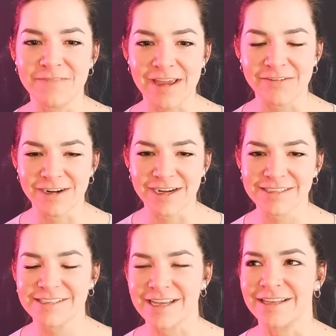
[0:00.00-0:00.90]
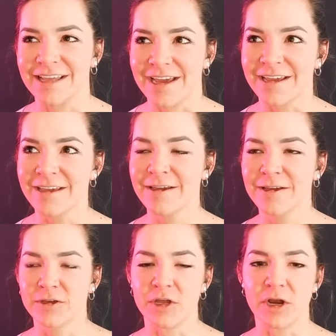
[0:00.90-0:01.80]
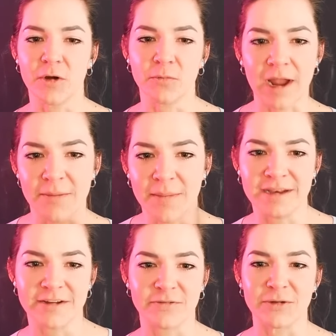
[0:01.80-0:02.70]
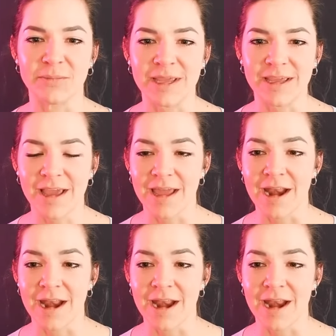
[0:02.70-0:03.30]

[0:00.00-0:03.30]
favorites and like, you know, recommended for me.